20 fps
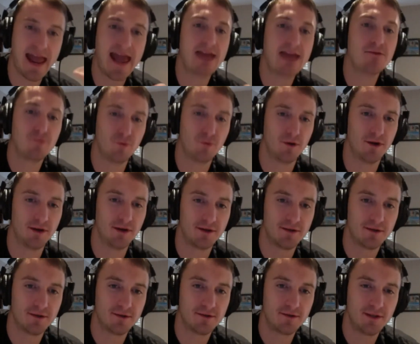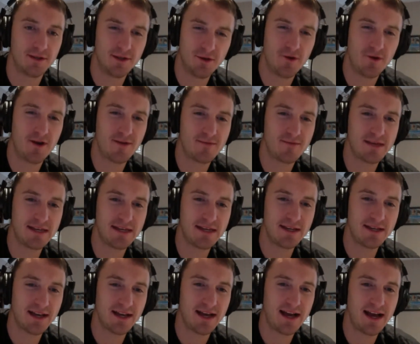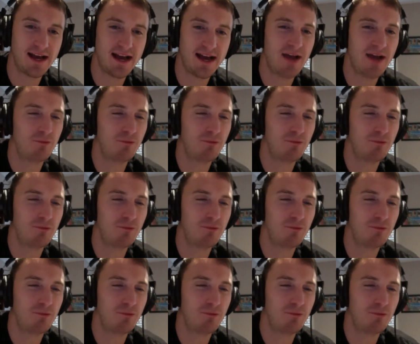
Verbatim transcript: N word, you know what I mean? I